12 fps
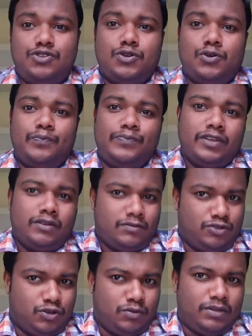Joe.
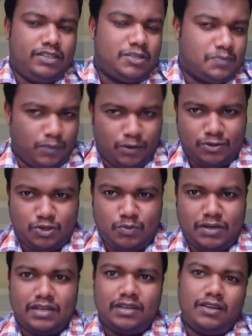Joe means
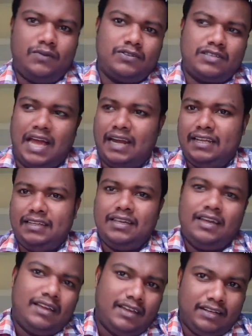postman. He was standing
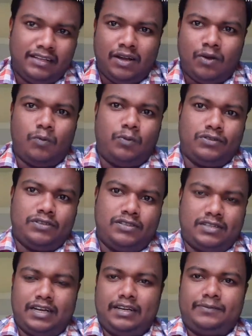in the opposite
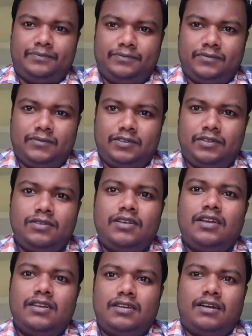side. No,
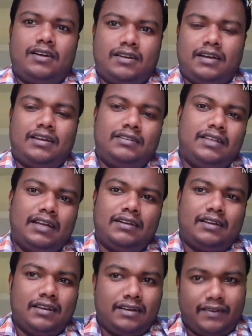at the
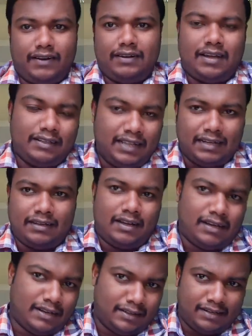
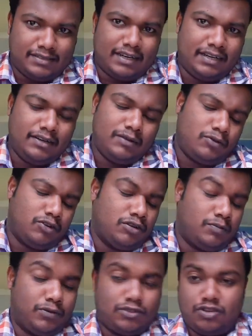another side,
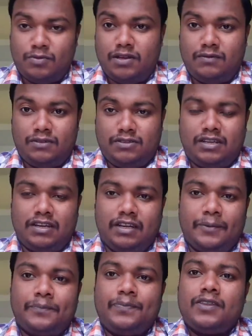postman was standing.